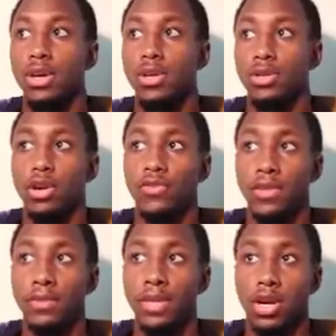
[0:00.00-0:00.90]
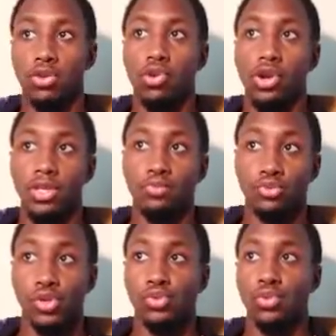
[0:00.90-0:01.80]
Should hopefully beat our cross
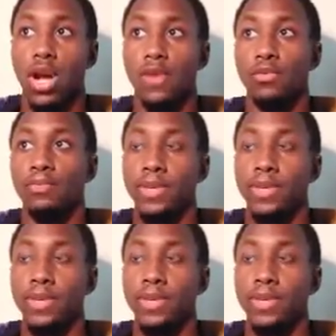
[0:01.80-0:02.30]
bridge rival